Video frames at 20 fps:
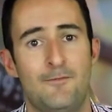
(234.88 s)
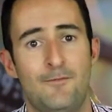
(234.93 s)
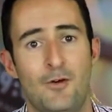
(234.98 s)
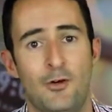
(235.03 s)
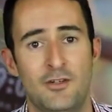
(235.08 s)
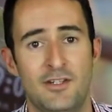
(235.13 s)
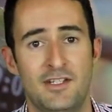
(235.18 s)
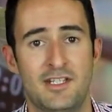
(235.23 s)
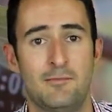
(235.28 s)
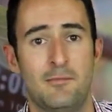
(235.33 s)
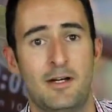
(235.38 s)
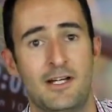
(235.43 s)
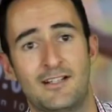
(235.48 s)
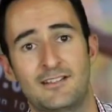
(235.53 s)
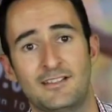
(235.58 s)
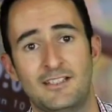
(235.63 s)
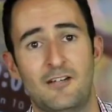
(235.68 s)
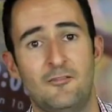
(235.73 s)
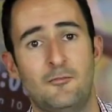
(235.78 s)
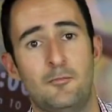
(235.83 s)
phone is in my
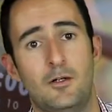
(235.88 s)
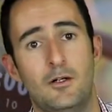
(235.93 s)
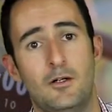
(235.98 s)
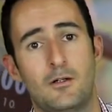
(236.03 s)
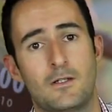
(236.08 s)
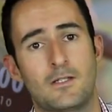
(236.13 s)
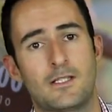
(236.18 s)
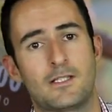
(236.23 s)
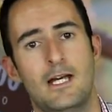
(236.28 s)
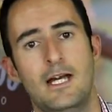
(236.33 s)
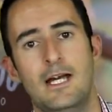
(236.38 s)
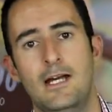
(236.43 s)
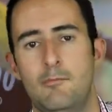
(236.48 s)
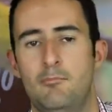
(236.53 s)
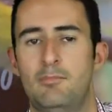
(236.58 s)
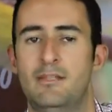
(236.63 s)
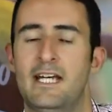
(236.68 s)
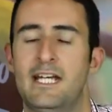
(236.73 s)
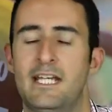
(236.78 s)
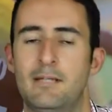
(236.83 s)
glove box
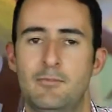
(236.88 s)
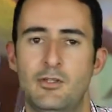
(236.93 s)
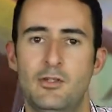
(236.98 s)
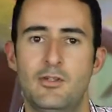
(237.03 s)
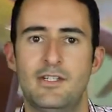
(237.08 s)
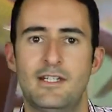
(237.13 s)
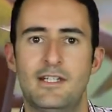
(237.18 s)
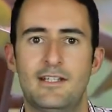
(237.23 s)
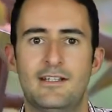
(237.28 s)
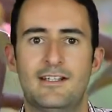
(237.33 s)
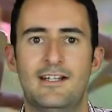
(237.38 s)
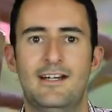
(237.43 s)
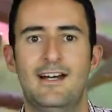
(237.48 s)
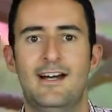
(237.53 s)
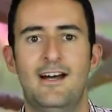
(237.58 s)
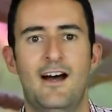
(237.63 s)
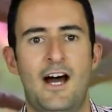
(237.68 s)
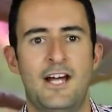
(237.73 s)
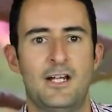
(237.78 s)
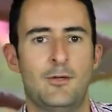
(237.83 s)
playing music.
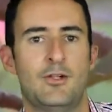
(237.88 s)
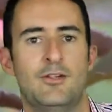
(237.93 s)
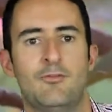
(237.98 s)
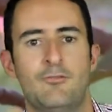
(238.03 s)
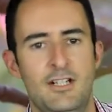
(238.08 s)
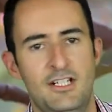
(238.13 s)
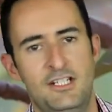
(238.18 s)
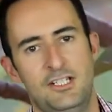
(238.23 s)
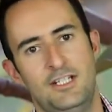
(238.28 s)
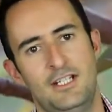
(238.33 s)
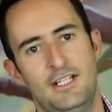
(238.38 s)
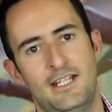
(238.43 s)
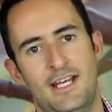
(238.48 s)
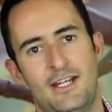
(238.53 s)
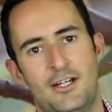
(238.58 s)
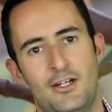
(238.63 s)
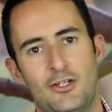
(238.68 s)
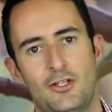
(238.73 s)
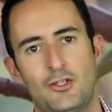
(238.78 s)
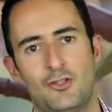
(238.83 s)
I don't want to reach into
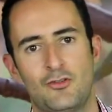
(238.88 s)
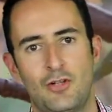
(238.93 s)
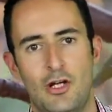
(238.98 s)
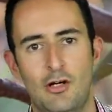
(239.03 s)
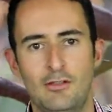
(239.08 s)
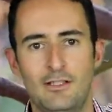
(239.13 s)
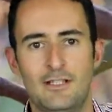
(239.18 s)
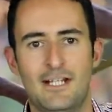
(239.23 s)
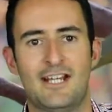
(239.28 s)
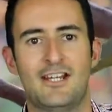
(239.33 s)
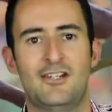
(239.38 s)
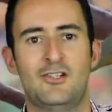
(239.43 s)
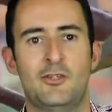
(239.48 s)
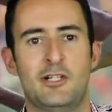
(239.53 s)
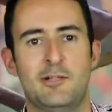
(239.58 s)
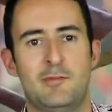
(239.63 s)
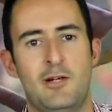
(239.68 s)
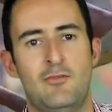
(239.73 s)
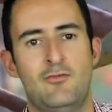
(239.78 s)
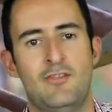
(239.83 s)
there to control it. I can do it
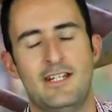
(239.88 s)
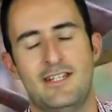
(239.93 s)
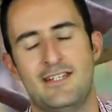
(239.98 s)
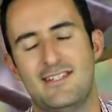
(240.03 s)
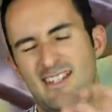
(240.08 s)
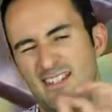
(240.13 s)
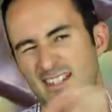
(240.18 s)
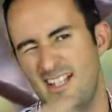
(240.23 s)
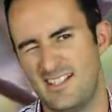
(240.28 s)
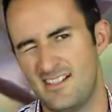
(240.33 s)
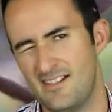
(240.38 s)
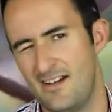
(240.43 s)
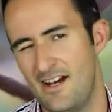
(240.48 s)
on my wrist, and that's